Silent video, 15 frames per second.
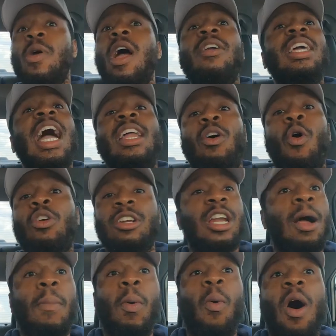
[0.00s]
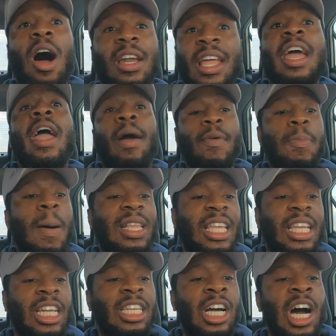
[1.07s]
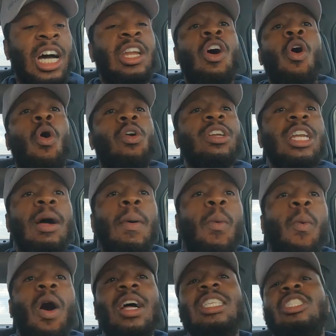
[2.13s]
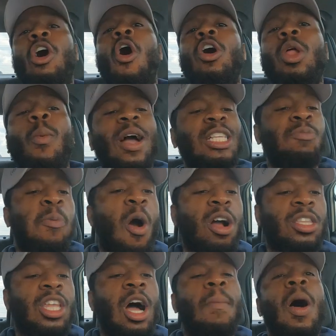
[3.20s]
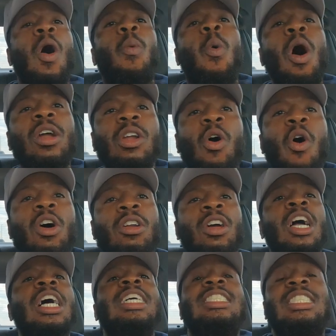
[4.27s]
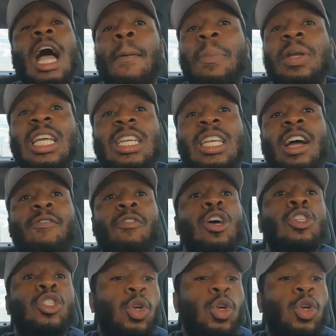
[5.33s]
We already got order number one and we about to get it done. Order number one is all the way sparked up. One order, shop and deliver,